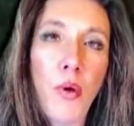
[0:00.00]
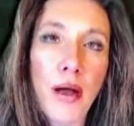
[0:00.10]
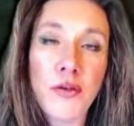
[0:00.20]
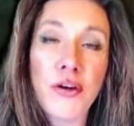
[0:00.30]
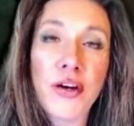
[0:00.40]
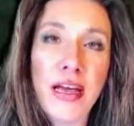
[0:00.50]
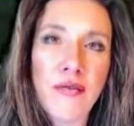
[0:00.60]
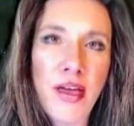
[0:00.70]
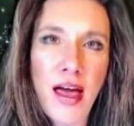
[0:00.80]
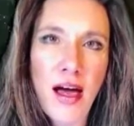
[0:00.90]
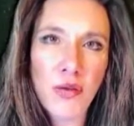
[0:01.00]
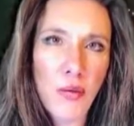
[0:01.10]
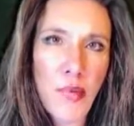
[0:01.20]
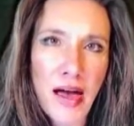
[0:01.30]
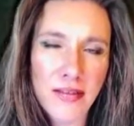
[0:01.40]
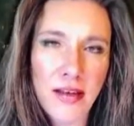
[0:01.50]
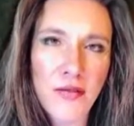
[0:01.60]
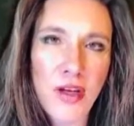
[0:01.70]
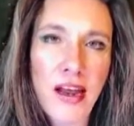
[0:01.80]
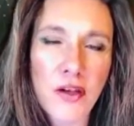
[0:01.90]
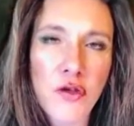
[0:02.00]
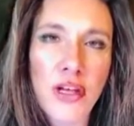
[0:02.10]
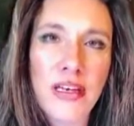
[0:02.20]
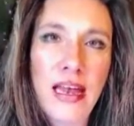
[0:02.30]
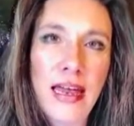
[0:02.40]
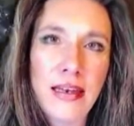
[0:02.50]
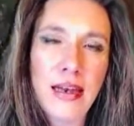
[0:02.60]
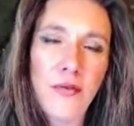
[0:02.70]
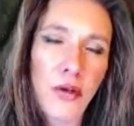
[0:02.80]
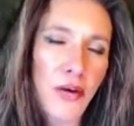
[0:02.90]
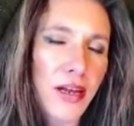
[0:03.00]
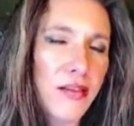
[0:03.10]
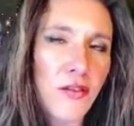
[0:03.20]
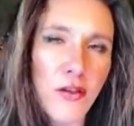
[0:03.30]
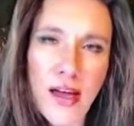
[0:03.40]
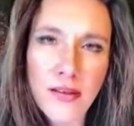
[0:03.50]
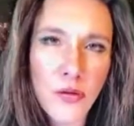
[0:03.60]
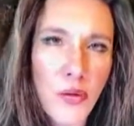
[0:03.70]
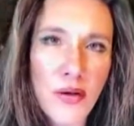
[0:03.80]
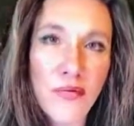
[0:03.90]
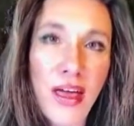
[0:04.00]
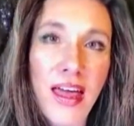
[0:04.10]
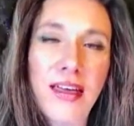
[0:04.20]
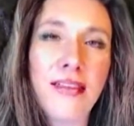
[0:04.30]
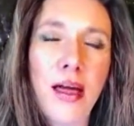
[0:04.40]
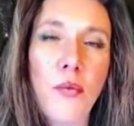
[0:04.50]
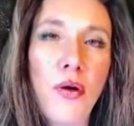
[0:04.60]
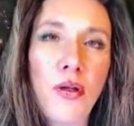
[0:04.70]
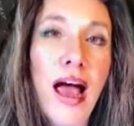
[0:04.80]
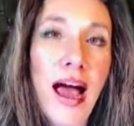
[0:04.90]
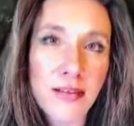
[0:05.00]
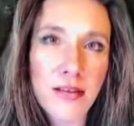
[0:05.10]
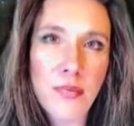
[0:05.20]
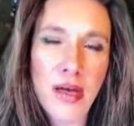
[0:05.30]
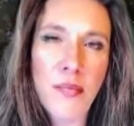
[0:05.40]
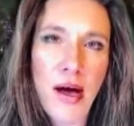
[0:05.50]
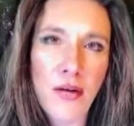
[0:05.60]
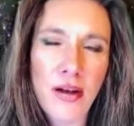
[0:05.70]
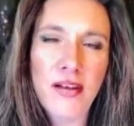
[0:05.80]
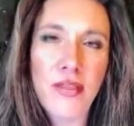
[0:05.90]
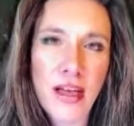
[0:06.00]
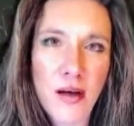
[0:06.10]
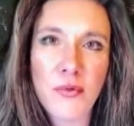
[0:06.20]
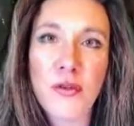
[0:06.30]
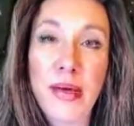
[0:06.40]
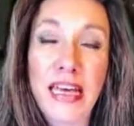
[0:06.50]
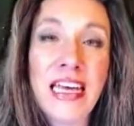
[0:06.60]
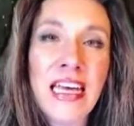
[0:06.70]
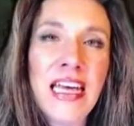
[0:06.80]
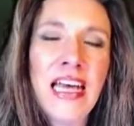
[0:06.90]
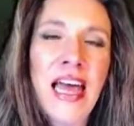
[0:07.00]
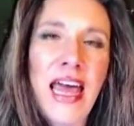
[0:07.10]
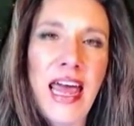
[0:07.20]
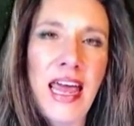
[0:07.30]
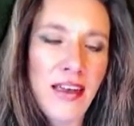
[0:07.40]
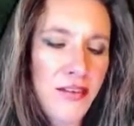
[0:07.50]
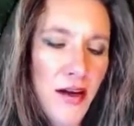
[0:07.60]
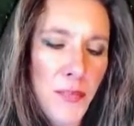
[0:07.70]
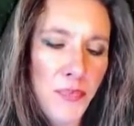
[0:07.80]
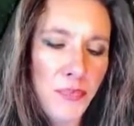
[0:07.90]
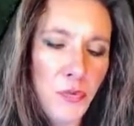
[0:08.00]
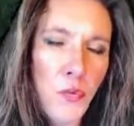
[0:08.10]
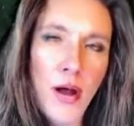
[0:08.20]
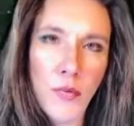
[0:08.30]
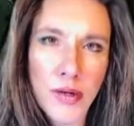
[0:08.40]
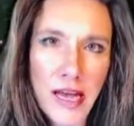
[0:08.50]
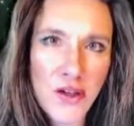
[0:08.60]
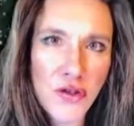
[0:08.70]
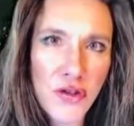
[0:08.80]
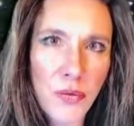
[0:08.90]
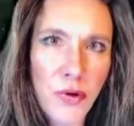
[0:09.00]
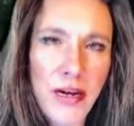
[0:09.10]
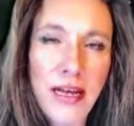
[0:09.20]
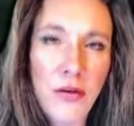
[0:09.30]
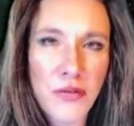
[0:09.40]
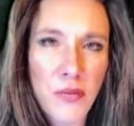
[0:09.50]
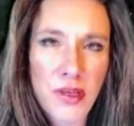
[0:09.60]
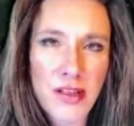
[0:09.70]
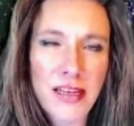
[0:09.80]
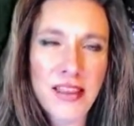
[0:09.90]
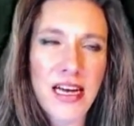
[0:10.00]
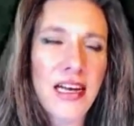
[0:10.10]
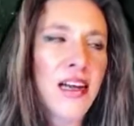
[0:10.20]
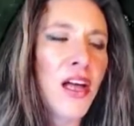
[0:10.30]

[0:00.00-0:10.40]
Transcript: wonder if they have some past life connection, and if they're into that sort of thing, they will ask me about it if they come to me and want a relationship reading or something like that.